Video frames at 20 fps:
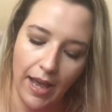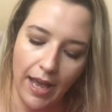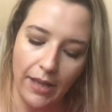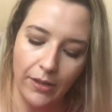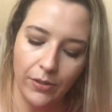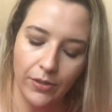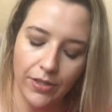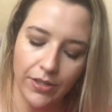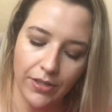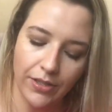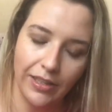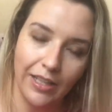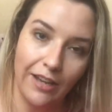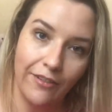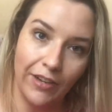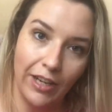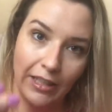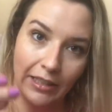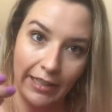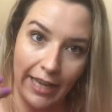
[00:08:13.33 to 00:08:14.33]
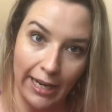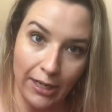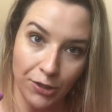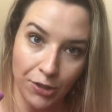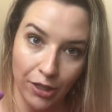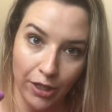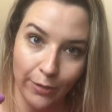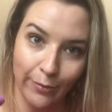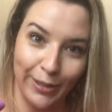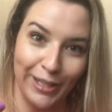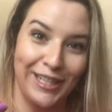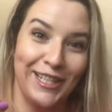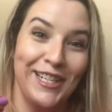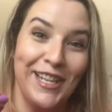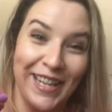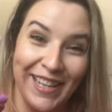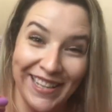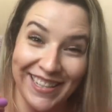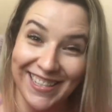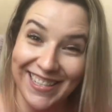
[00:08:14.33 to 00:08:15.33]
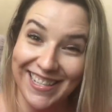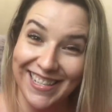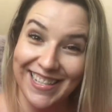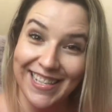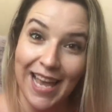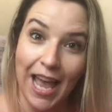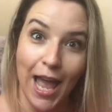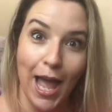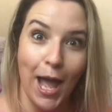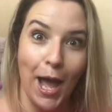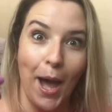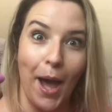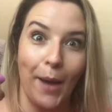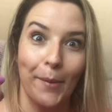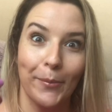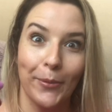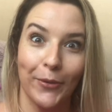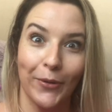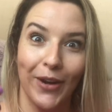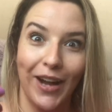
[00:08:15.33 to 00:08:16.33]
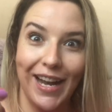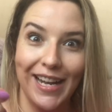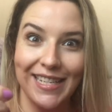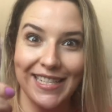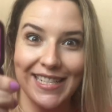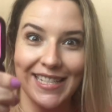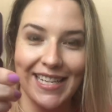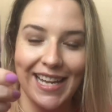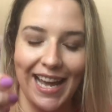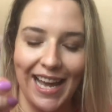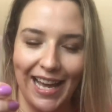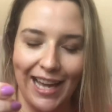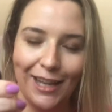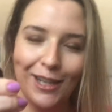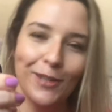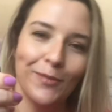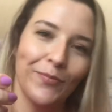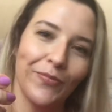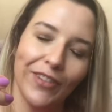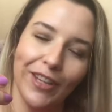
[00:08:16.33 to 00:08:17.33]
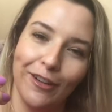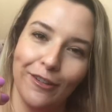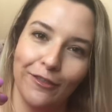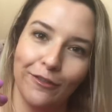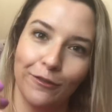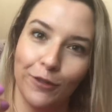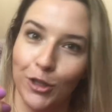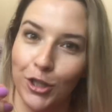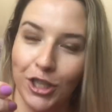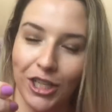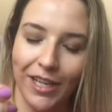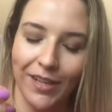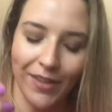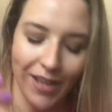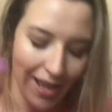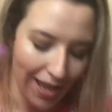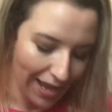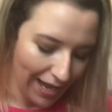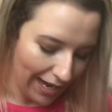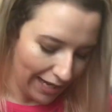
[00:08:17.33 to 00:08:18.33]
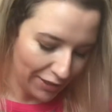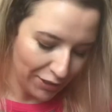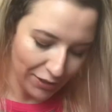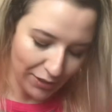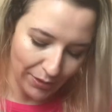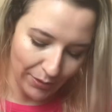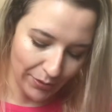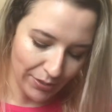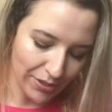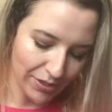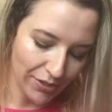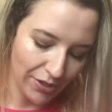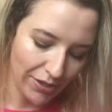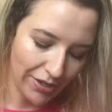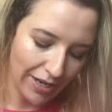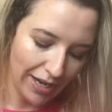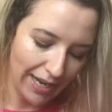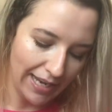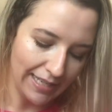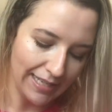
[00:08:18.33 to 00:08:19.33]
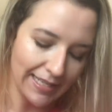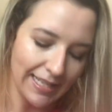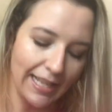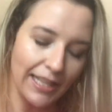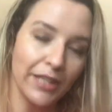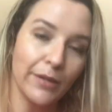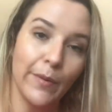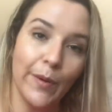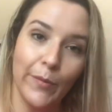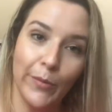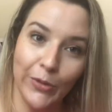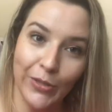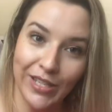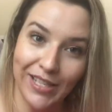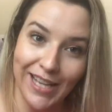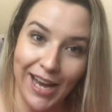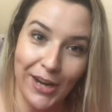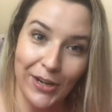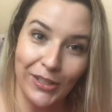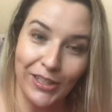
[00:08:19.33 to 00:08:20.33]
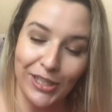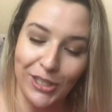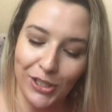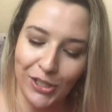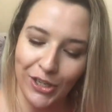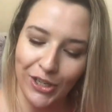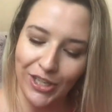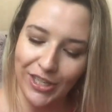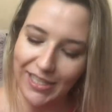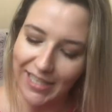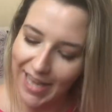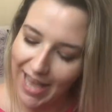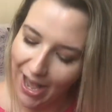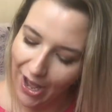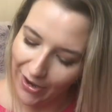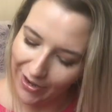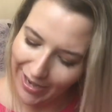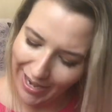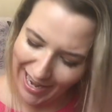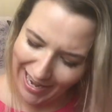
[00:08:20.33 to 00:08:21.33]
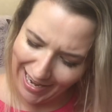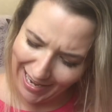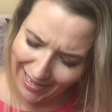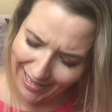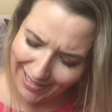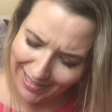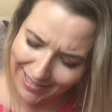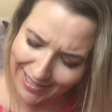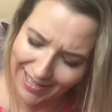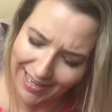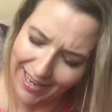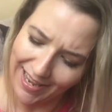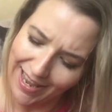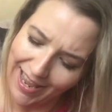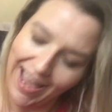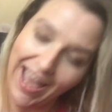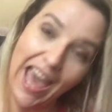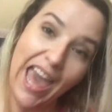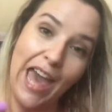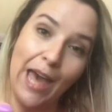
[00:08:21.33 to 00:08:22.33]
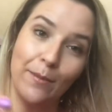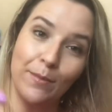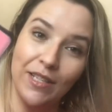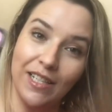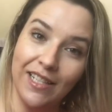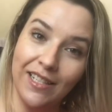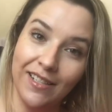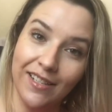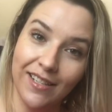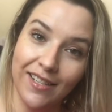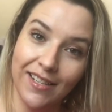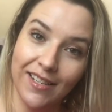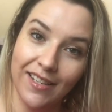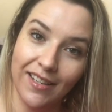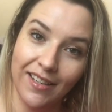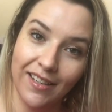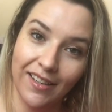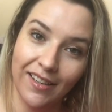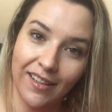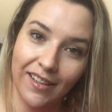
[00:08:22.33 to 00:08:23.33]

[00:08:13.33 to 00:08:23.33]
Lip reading: I also love Electro, which is a bright fuchsia. It just looks so nice. A little bit more subtle and toned down is Hamptons.